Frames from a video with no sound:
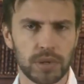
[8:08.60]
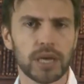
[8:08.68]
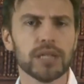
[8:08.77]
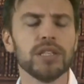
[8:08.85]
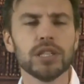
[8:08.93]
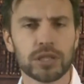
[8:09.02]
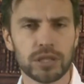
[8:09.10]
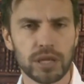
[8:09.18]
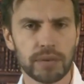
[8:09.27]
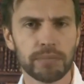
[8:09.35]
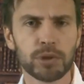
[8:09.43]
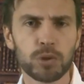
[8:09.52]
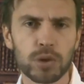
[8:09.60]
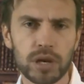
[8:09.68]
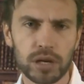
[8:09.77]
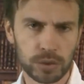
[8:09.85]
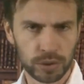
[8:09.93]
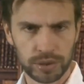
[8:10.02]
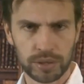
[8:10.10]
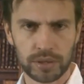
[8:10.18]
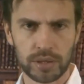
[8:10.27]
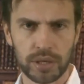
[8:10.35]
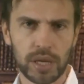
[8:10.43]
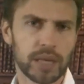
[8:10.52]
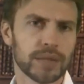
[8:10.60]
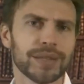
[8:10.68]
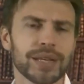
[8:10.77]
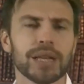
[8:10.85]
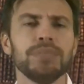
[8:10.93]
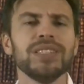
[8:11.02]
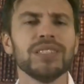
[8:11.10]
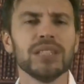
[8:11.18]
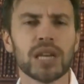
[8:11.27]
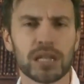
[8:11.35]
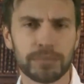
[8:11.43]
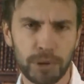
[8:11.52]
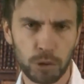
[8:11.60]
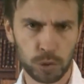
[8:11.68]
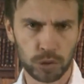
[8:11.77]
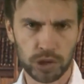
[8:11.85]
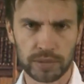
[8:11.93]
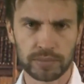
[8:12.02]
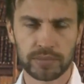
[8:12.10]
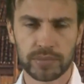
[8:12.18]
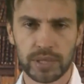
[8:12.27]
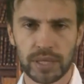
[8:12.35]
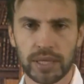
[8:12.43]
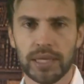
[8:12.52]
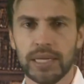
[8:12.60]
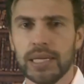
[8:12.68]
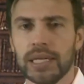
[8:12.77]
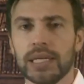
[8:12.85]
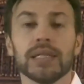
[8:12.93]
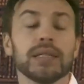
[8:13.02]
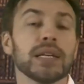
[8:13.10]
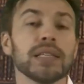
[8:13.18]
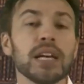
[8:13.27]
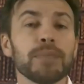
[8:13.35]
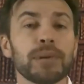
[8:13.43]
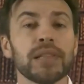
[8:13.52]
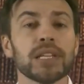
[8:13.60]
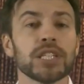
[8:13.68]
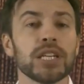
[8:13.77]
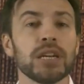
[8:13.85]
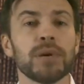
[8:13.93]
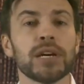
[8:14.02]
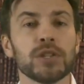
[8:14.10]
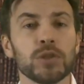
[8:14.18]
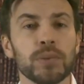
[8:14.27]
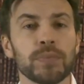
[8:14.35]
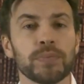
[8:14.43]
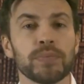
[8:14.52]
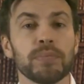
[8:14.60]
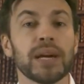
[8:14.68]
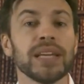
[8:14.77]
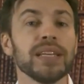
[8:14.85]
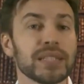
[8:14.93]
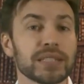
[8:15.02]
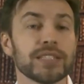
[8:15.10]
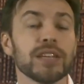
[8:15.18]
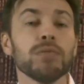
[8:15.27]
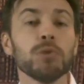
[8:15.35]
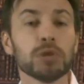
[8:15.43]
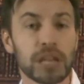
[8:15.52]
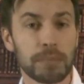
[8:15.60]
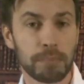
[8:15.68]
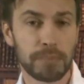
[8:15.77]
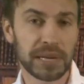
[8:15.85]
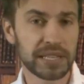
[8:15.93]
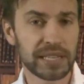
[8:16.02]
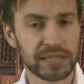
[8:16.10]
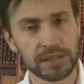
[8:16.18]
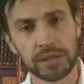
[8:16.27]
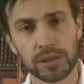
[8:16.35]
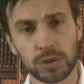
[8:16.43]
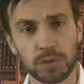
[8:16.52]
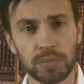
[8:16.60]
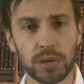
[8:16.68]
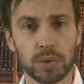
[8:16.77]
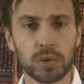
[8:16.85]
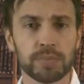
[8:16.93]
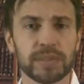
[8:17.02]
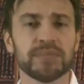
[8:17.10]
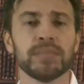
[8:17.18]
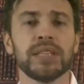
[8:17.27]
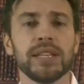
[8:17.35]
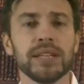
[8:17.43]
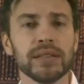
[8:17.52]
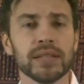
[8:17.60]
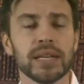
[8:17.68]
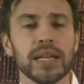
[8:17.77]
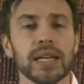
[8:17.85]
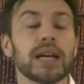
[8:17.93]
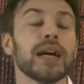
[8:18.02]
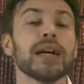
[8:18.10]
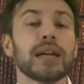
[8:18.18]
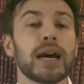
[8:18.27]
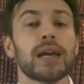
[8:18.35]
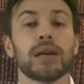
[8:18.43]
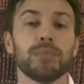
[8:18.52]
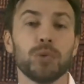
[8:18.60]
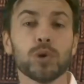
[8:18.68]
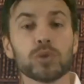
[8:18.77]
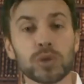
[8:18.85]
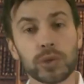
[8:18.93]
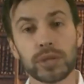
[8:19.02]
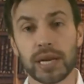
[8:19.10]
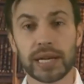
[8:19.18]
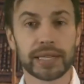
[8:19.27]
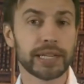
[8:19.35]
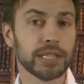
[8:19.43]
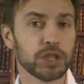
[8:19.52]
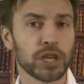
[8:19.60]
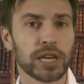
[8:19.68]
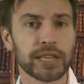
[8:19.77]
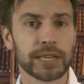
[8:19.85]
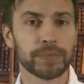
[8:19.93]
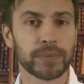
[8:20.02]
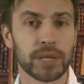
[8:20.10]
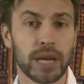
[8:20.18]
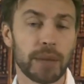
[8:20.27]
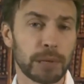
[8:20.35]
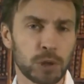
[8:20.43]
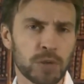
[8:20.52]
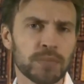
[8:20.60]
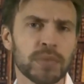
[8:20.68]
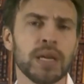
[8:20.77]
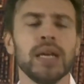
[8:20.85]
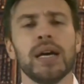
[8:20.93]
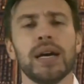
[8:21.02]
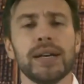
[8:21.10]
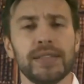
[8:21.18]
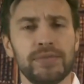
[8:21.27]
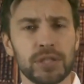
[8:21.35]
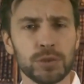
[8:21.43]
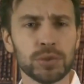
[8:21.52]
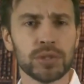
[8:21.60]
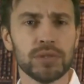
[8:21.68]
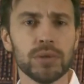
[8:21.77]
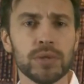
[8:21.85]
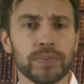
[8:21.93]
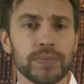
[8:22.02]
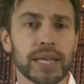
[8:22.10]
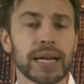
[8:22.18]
They were too many clothes. They look like monkeys. Then they suggested to meet their factories, to see how the English people work, and after they would send him back to St. Petersburg by a sail.